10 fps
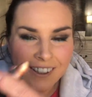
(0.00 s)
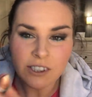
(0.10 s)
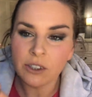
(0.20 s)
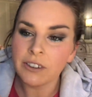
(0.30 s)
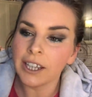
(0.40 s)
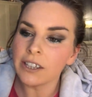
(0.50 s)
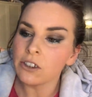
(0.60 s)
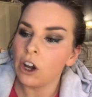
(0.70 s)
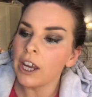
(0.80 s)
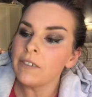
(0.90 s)
This looks like it's
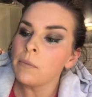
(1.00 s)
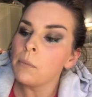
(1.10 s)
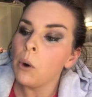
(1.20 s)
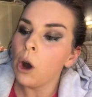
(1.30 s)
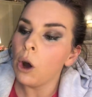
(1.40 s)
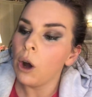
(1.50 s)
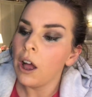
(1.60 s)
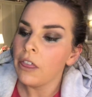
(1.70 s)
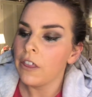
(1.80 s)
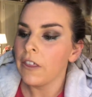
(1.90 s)
got even more
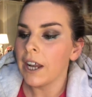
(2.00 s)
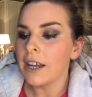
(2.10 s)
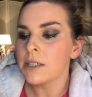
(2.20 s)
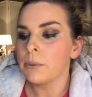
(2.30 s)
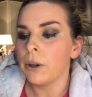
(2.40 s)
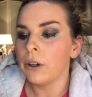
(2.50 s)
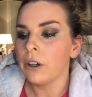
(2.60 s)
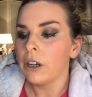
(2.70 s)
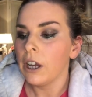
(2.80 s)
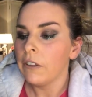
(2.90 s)
than the last one.
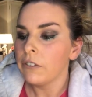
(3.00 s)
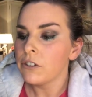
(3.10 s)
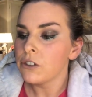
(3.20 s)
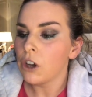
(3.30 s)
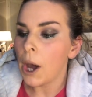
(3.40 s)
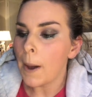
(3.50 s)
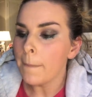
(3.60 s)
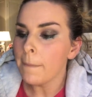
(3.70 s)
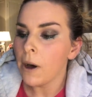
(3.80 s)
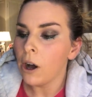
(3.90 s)
There's not a
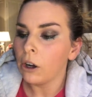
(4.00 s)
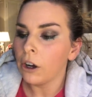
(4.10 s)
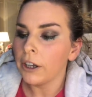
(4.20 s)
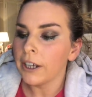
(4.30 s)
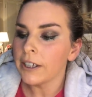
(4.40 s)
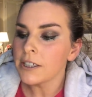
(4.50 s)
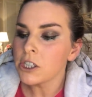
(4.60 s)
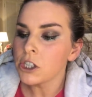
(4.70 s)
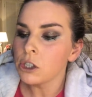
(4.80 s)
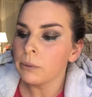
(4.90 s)
mark on it. It's
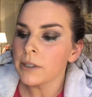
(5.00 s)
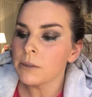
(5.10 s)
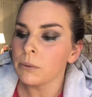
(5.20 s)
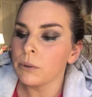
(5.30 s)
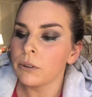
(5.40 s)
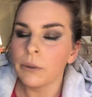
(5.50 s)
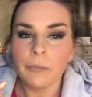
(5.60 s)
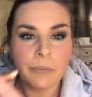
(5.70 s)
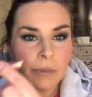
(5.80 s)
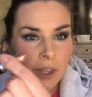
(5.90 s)
super smooth.
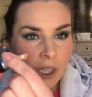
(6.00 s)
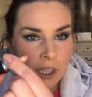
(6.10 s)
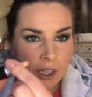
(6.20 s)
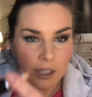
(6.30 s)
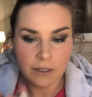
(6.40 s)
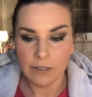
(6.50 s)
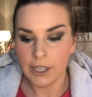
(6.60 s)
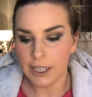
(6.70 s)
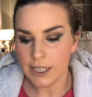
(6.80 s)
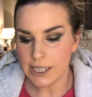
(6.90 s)

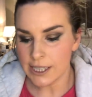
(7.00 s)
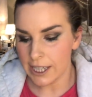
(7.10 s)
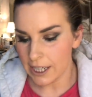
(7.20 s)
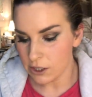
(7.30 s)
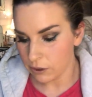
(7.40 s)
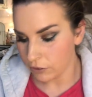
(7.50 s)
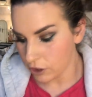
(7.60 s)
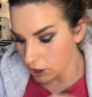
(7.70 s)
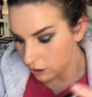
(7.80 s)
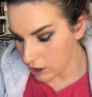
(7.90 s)
They can stay. So I've
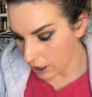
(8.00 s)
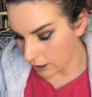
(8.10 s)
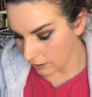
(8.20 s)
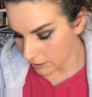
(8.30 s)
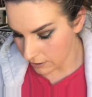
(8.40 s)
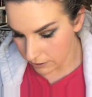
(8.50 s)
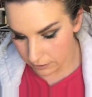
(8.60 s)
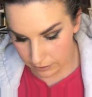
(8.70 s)
got 2 gels.